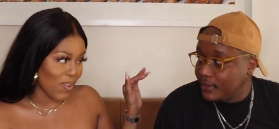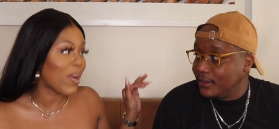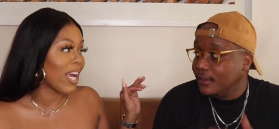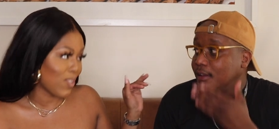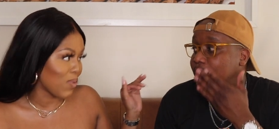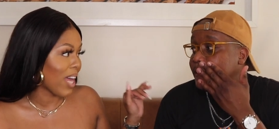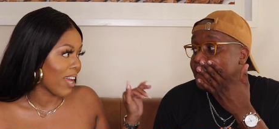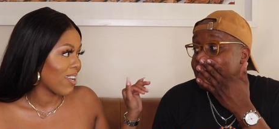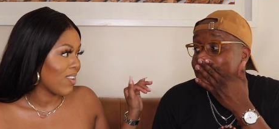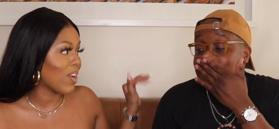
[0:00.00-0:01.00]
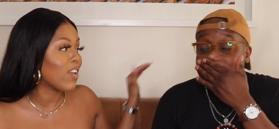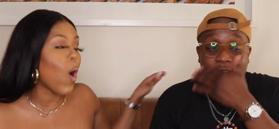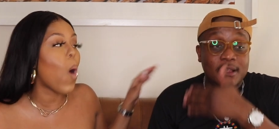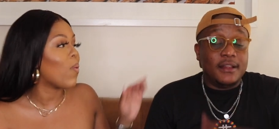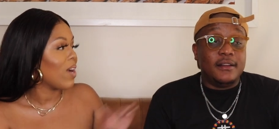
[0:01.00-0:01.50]
Speaker 1: you guys do that.
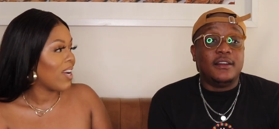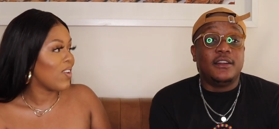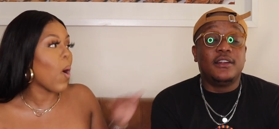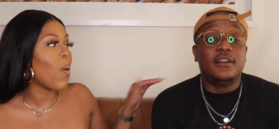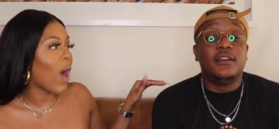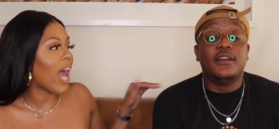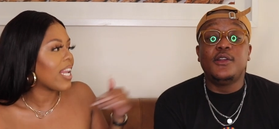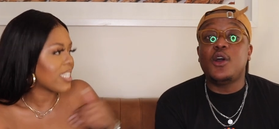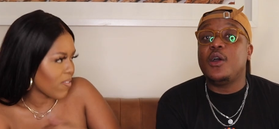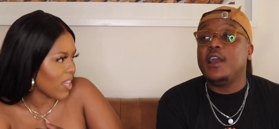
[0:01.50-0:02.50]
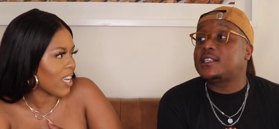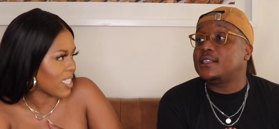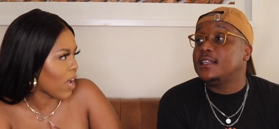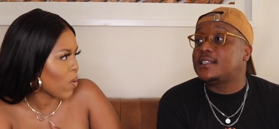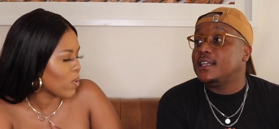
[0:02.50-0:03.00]
No, no, I never no,
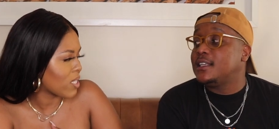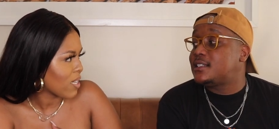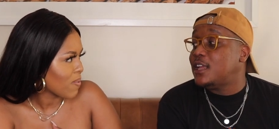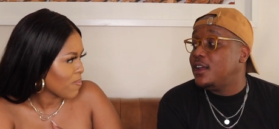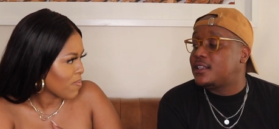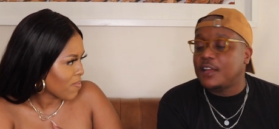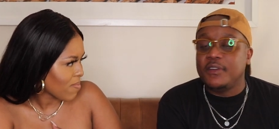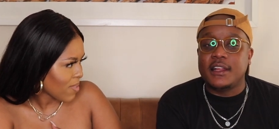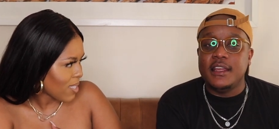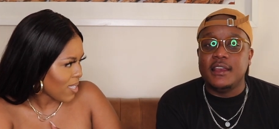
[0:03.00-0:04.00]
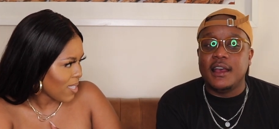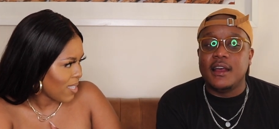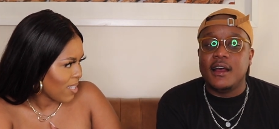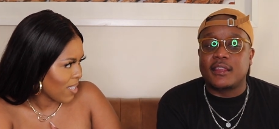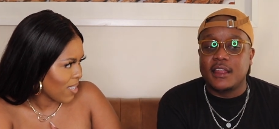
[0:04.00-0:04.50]
it's, it's,
Speaker 2: it's, it's, definitely
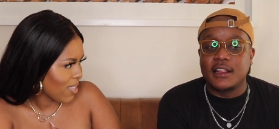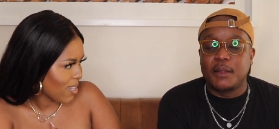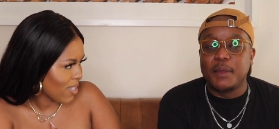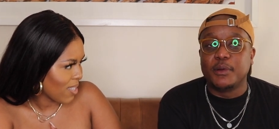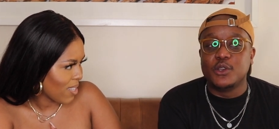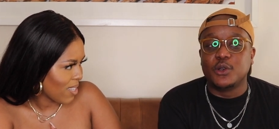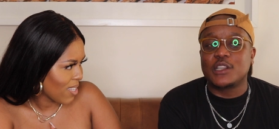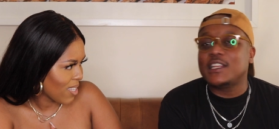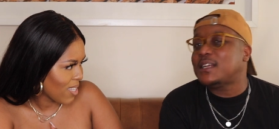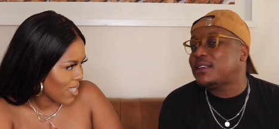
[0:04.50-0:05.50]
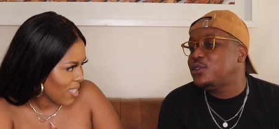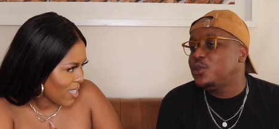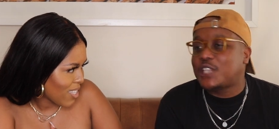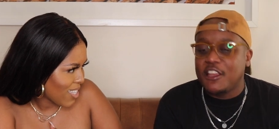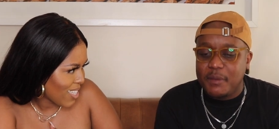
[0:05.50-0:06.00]
a thing that people do. Because sometimes
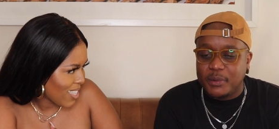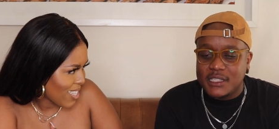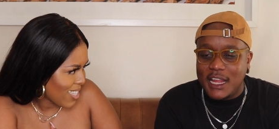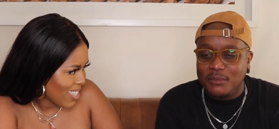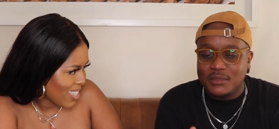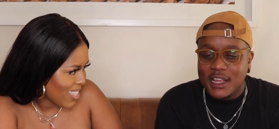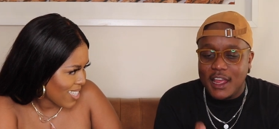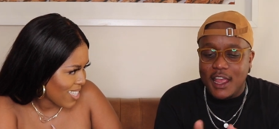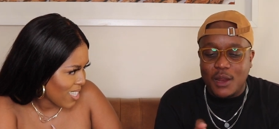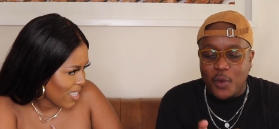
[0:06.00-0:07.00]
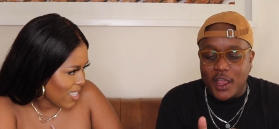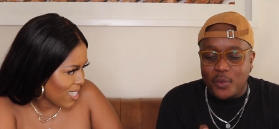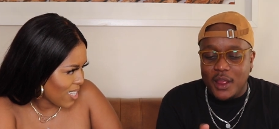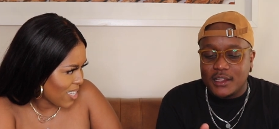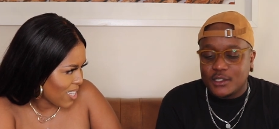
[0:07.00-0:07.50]
you see people's names in
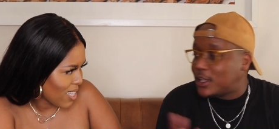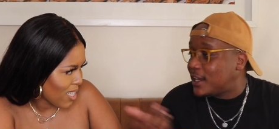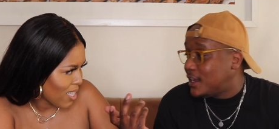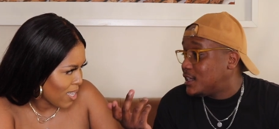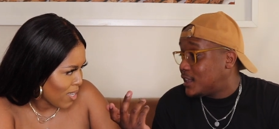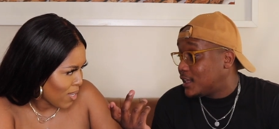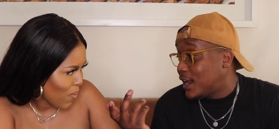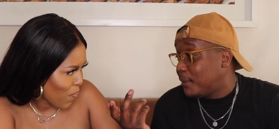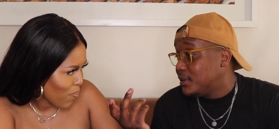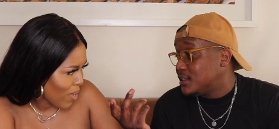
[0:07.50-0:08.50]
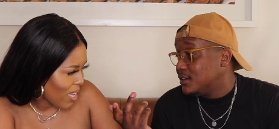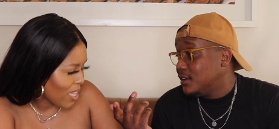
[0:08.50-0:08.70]
weird ways. So that, that is a thing that happens.